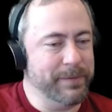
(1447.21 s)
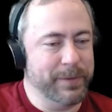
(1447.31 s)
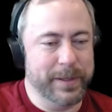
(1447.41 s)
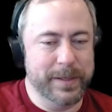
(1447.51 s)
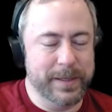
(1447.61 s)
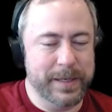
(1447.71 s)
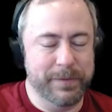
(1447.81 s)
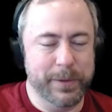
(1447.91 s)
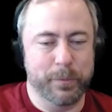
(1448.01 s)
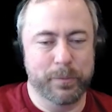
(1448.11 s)
Even
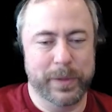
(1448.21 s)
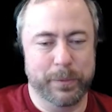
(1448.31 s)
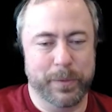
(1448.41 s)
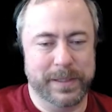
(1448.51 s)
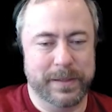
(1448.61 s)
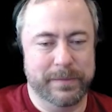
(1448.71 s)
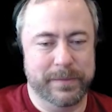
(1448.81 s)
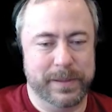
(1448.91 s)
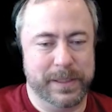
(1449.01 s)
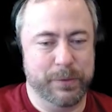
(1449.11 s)
the little ones
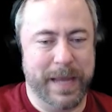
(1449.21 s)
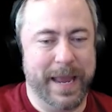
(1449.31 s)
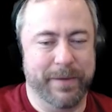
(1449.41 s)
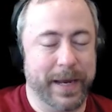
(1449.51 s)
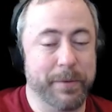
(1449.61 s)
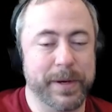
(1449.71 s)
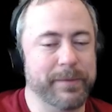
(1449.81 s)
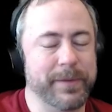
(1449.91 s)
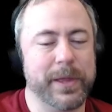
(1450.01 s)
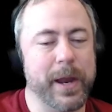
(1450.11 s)
you gave, like I wouldn't
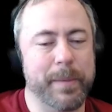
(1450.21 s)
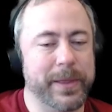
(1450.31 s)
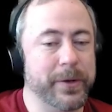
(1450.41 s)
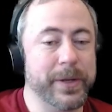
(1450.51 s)
even thought about that.